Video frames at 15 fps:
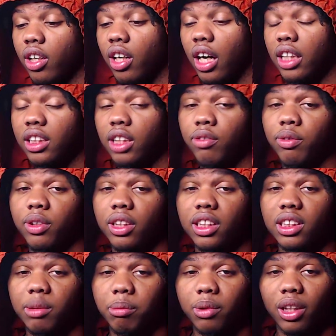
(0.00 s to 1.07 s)
I did
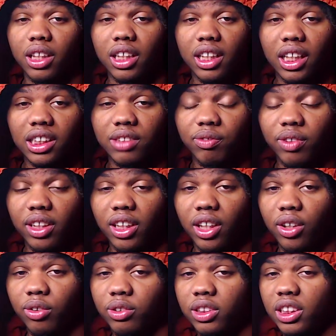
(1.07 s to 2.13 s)
release a Bloody Nights
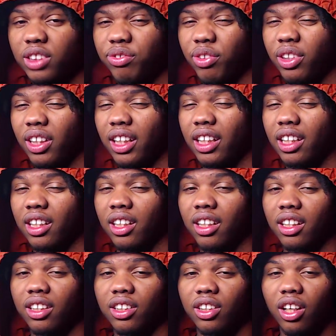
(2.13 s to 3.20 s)
video just for like